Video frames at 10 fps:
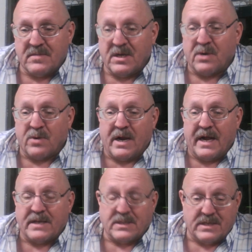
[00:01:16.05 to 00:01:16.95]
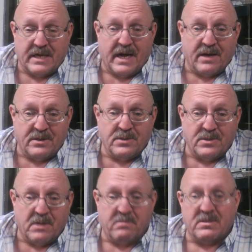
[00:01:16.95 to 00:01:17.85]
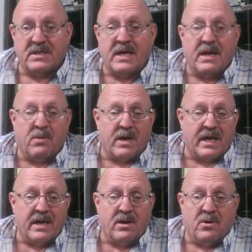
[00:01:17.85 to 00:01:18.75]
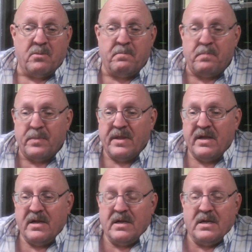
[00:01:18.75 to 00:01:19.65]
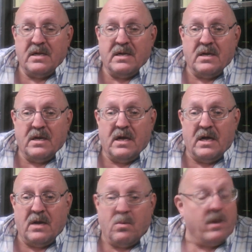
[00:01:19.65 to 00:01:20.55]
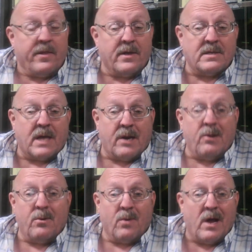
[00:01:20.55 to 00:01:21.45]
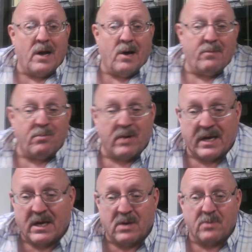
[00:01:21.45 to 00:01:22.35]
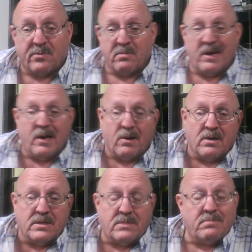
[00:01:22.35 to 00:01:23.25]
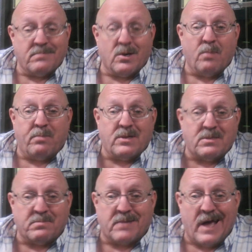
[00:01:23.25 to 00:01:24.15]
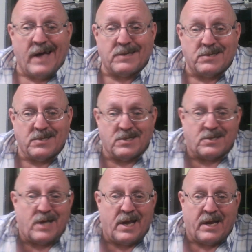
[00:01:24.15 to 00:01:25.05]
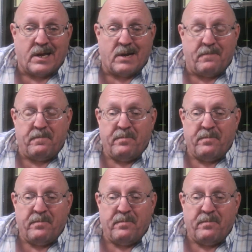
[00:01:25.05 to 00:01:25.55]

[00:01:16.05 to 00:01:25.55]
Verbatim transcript: going to try actually get out and do something today when I get home. Uh, one of the things I'm going to do right off when I go from here is go put some gas in the tank.